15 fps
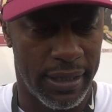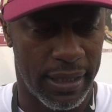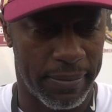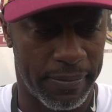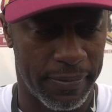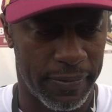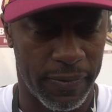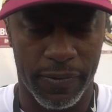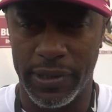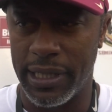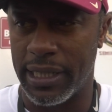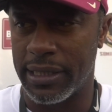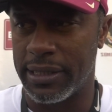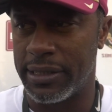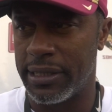And we
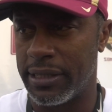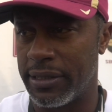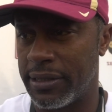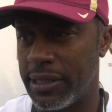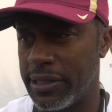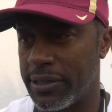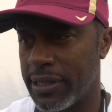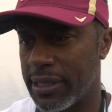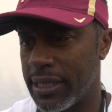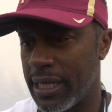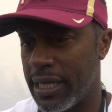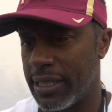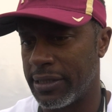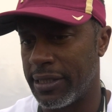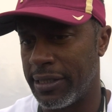got to continue to teach our
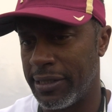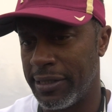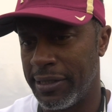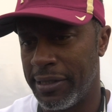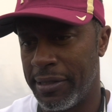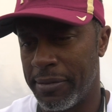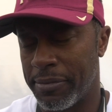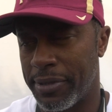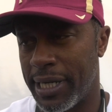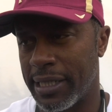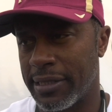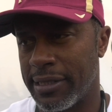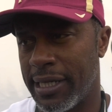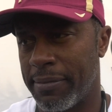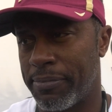guys to
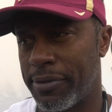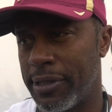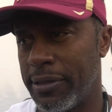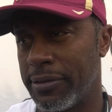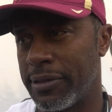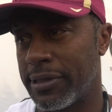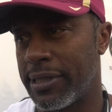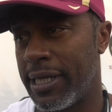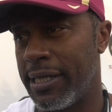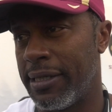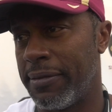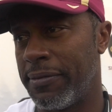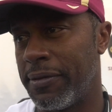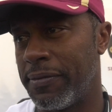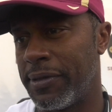practice like pros and stay
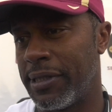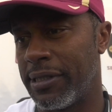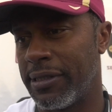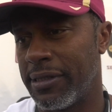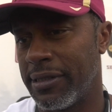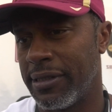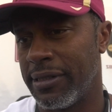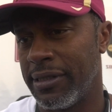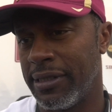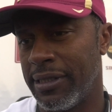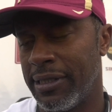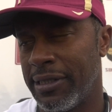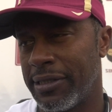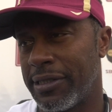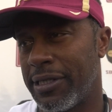up when we're
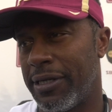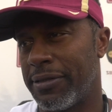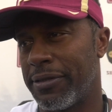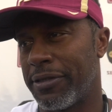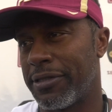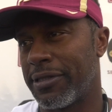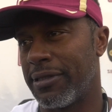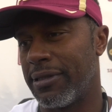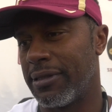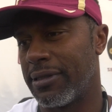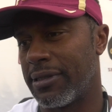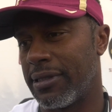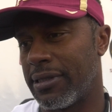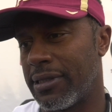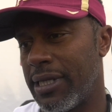taught
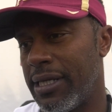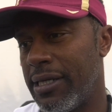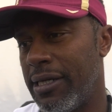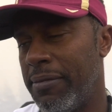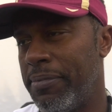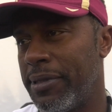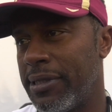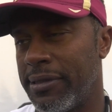to stay up.